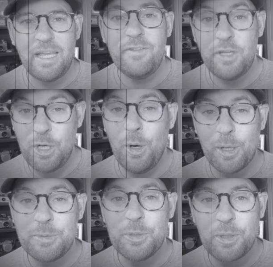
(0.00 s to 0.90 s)
If you know what
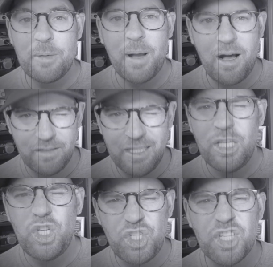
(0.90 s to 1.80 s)
I'm talking about,
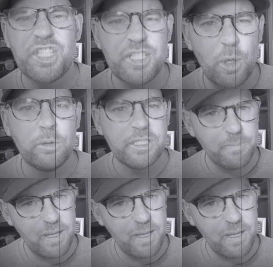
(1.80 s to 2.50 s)
you're just as old as